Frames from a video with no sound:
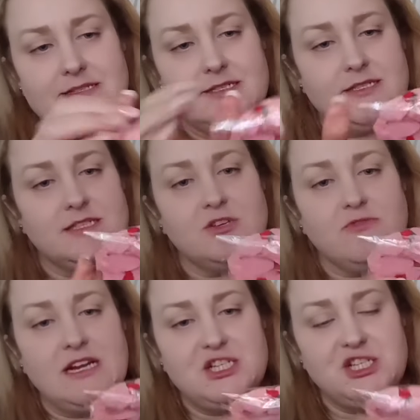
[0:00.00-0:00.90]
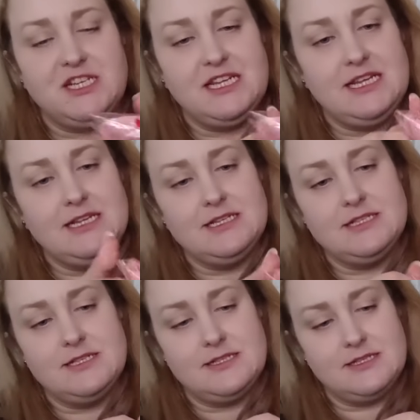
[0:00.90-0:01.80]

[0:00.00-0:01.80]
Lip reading: scrunchies.